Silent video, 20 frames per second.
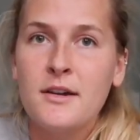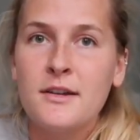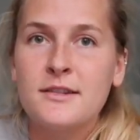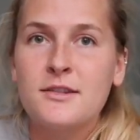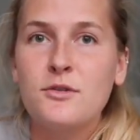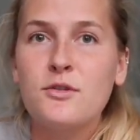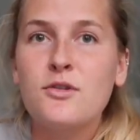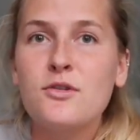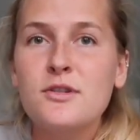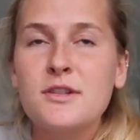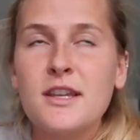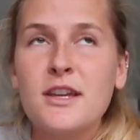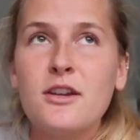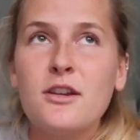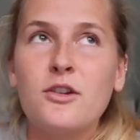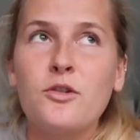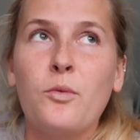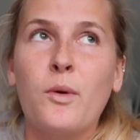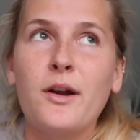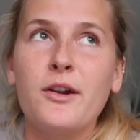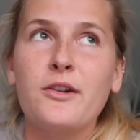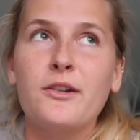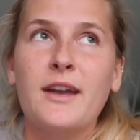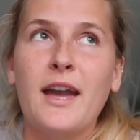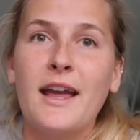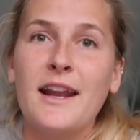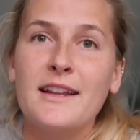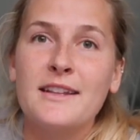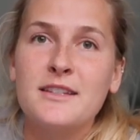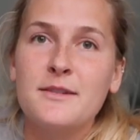So usually you want your
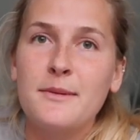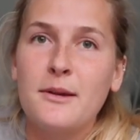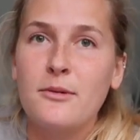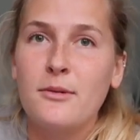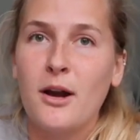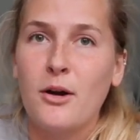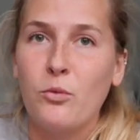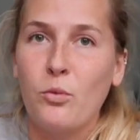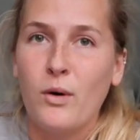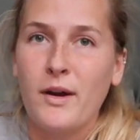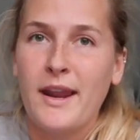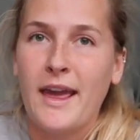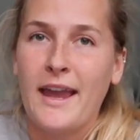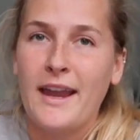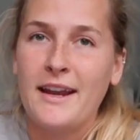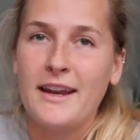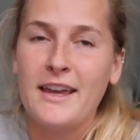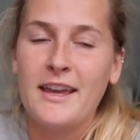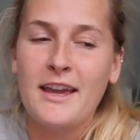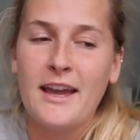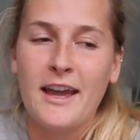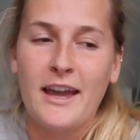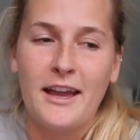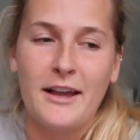cadence to be around 180,